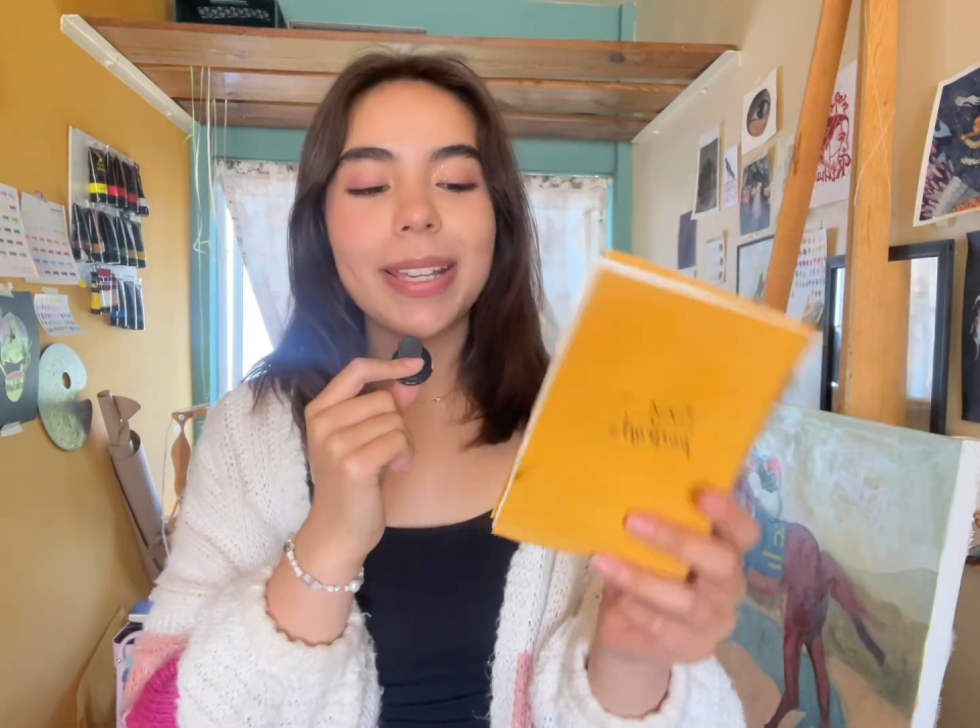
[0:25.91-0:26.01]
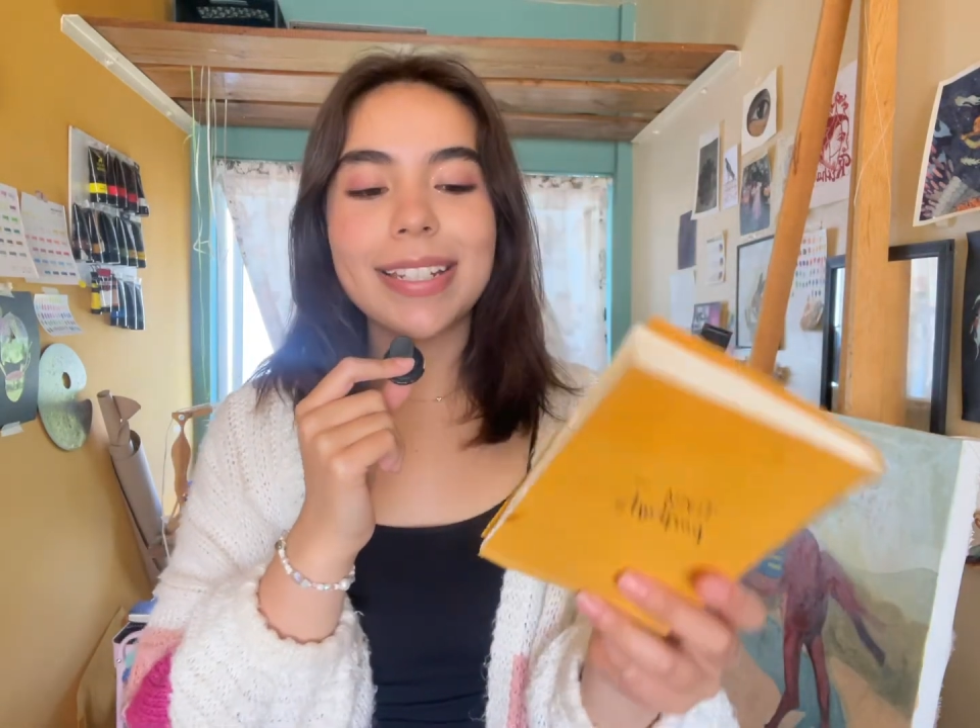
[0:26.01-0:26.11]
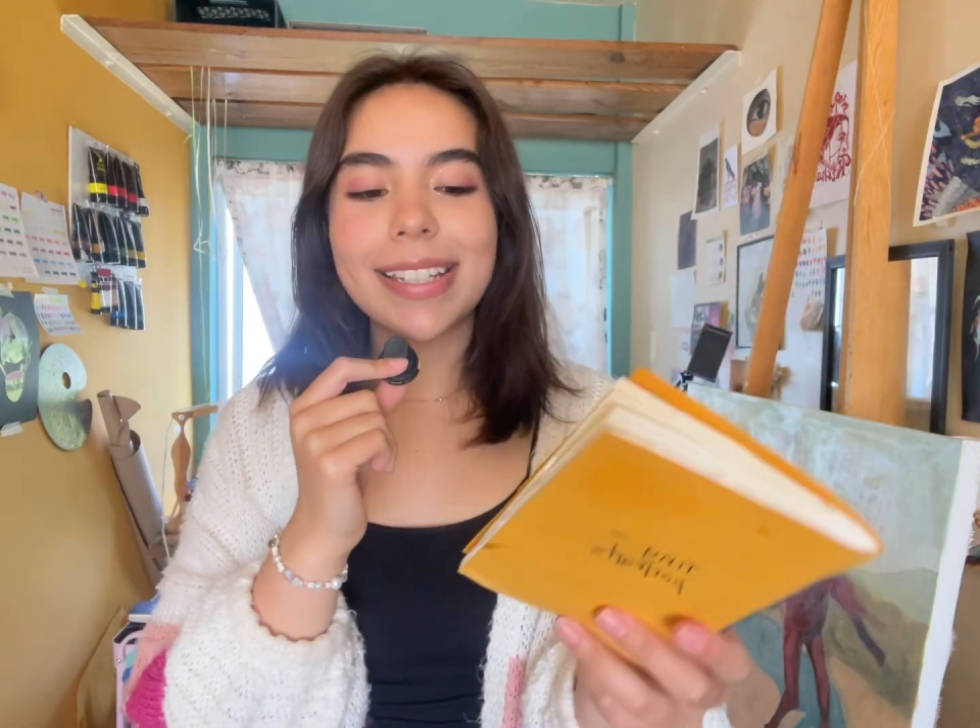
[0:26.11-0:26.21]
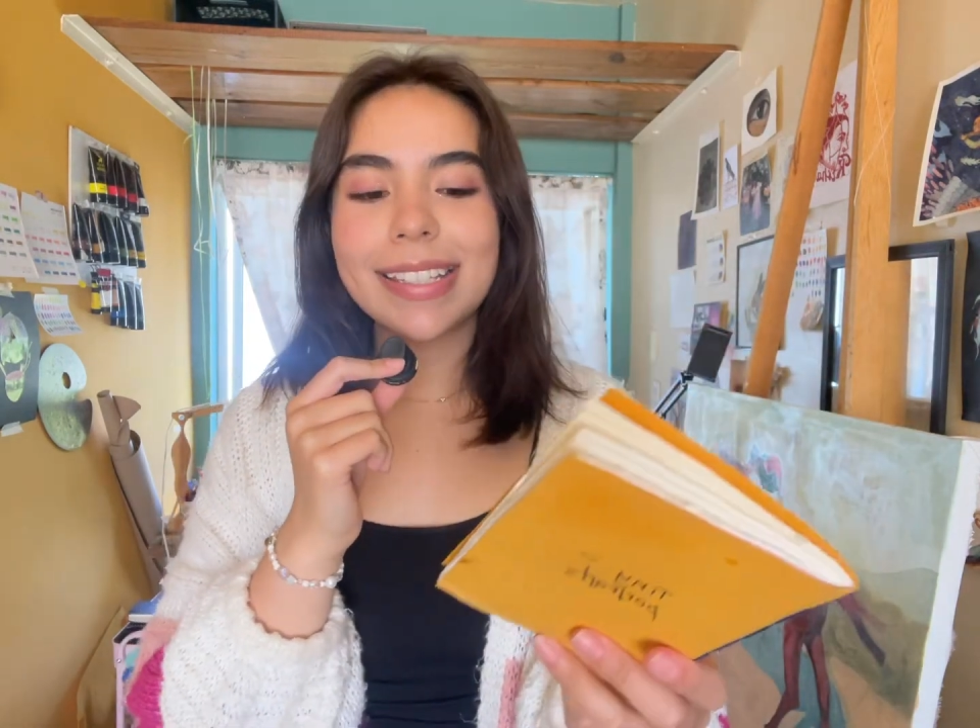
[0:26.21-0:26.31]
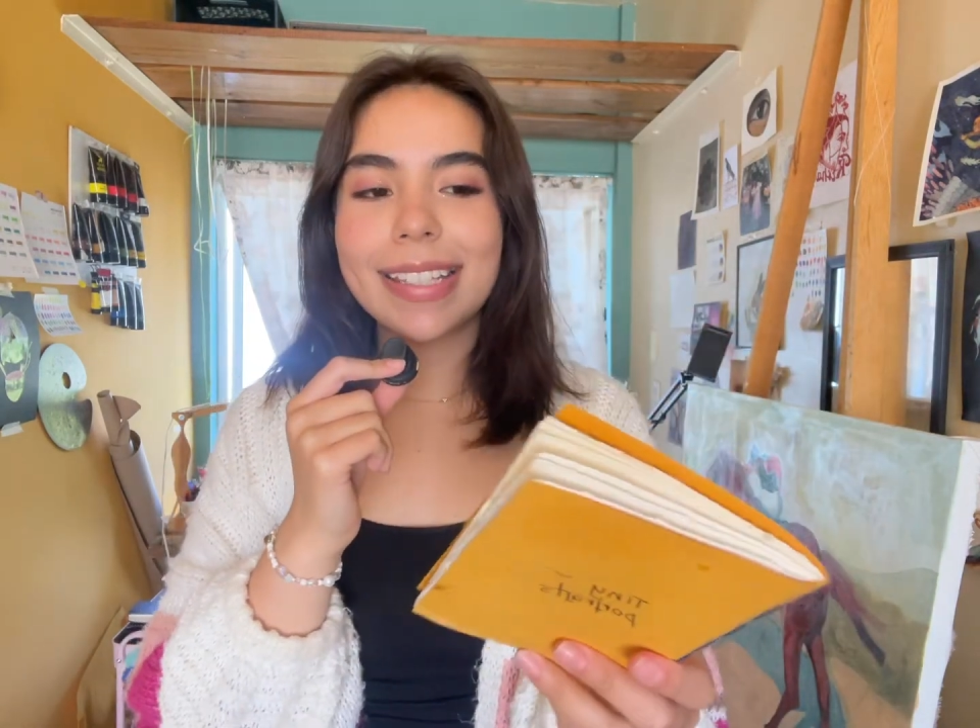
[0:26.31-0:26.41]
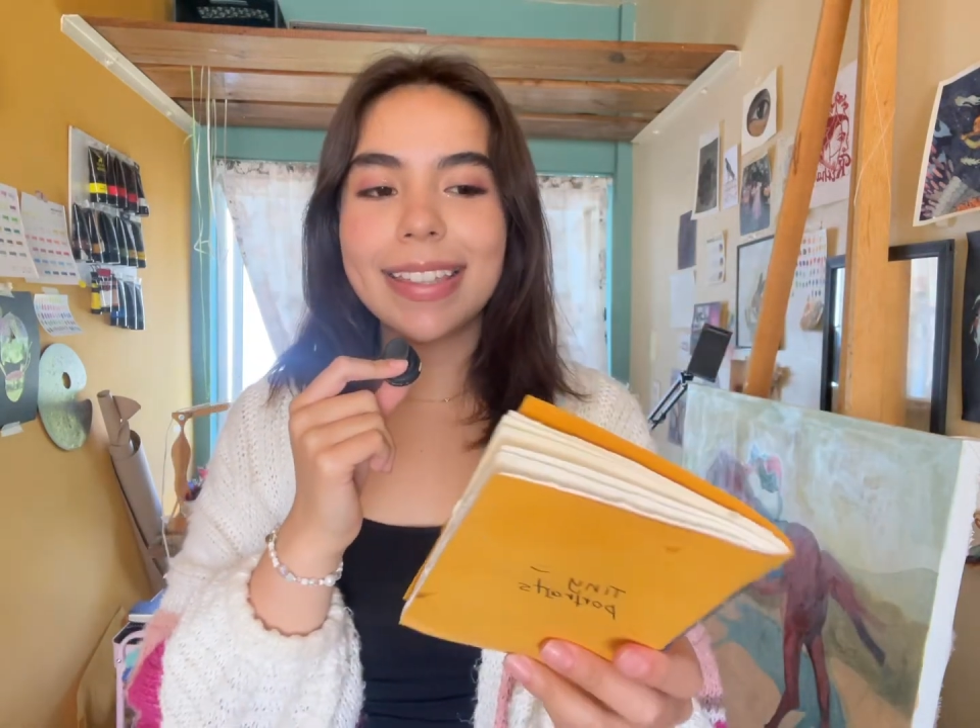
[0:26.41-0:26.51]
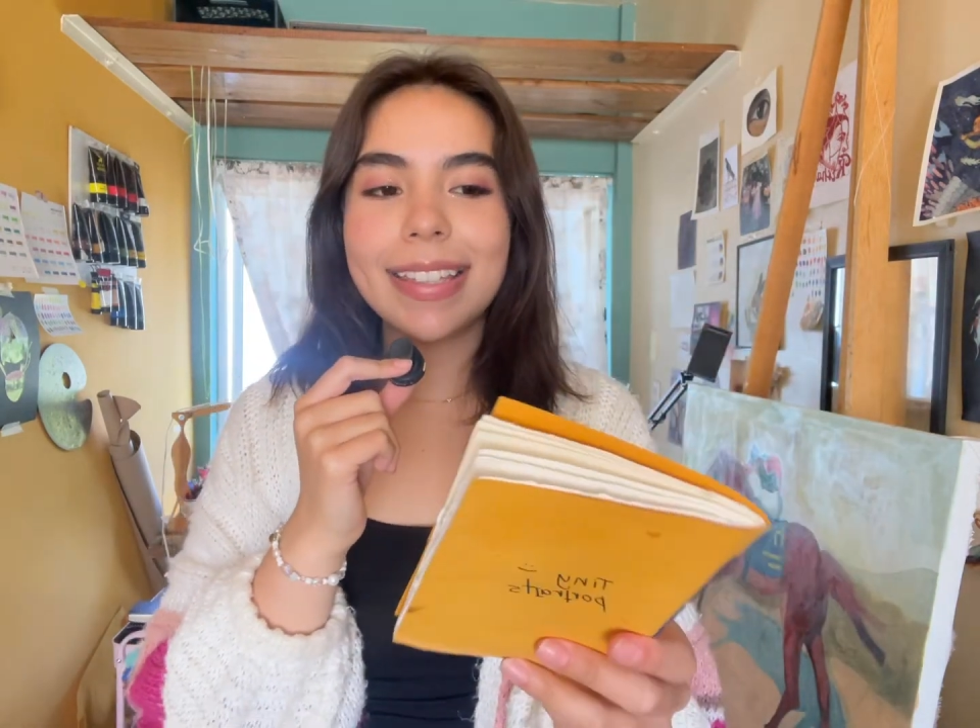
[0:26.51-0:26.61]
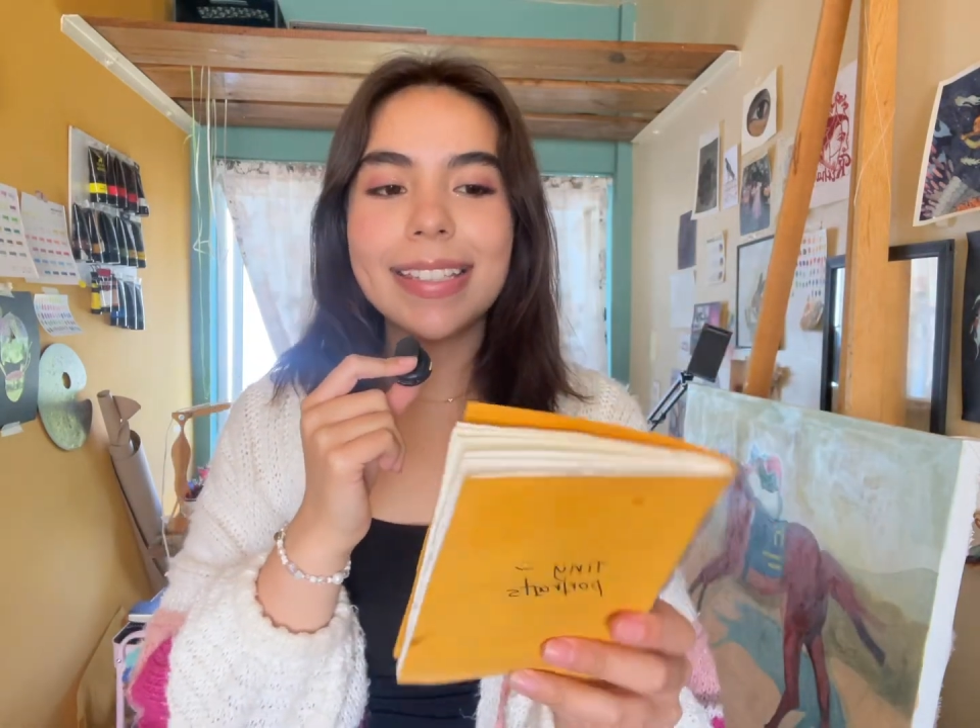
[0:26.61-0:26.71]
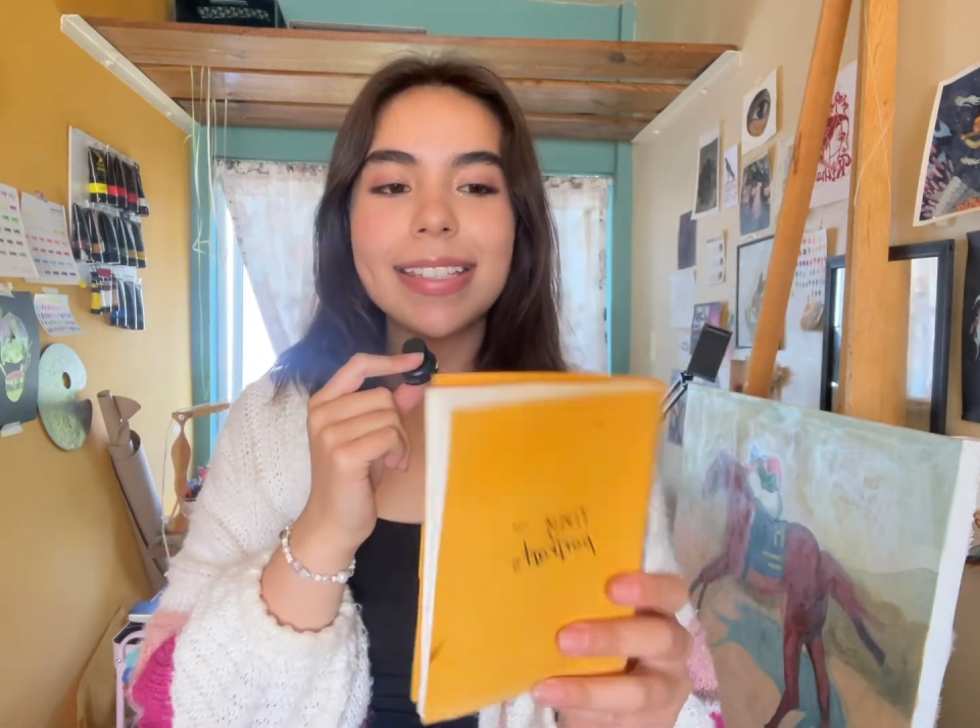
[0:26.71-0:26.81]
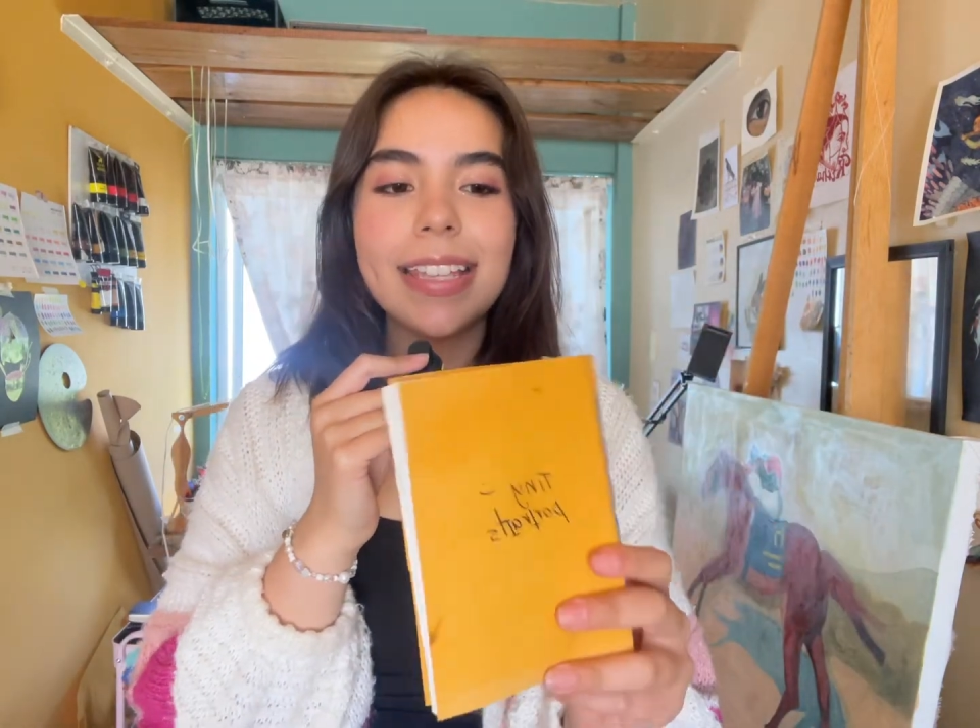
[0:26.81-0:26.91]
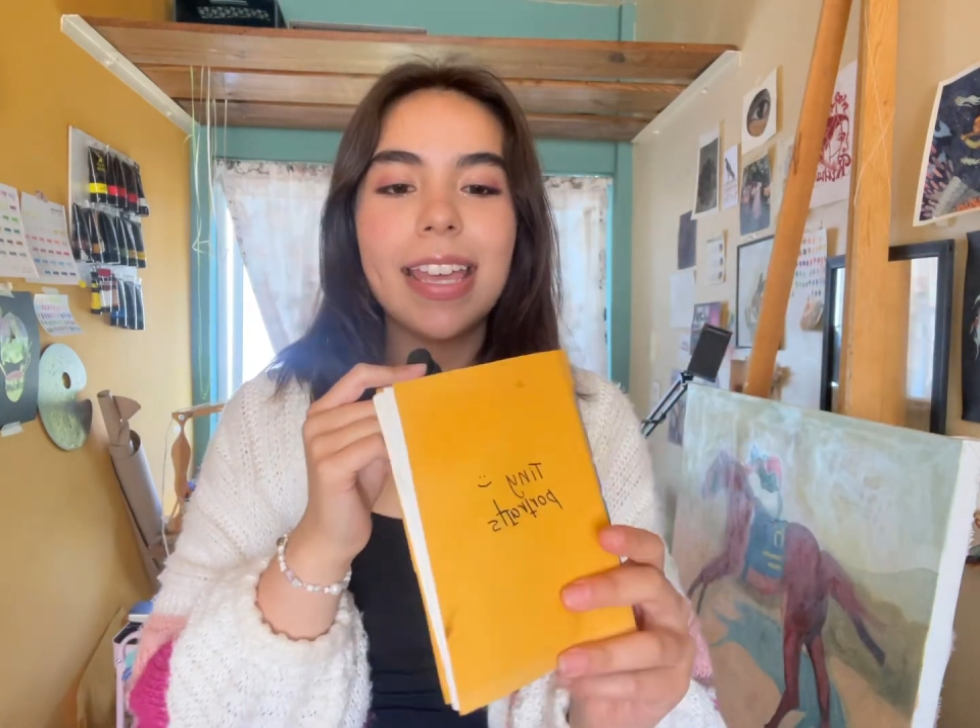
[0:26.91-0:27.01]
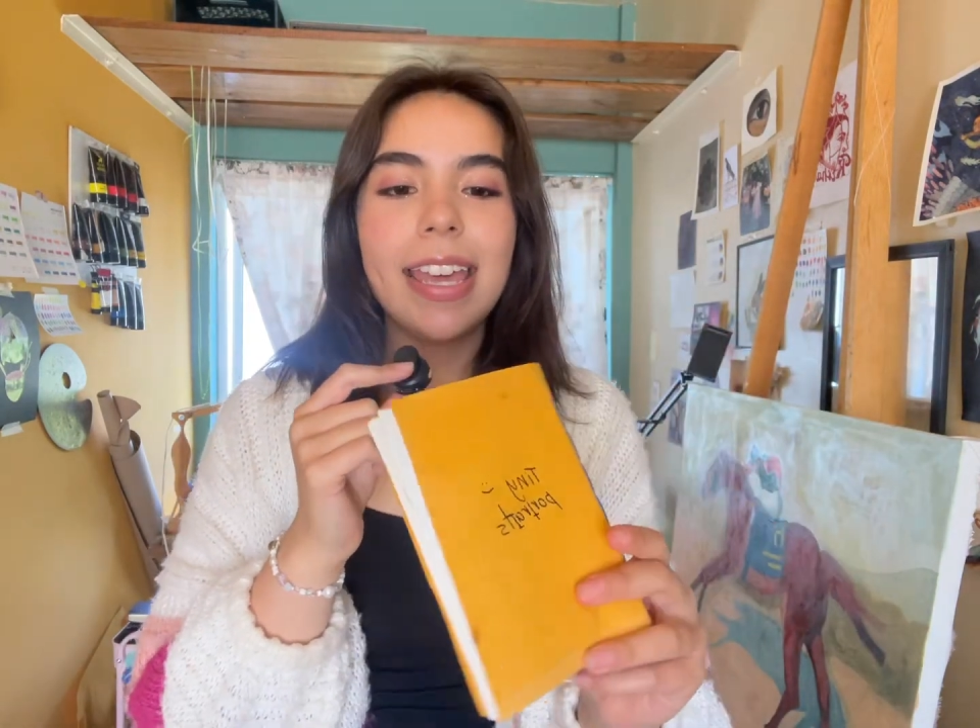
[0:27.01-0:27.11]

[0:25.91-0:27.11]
paintings in this.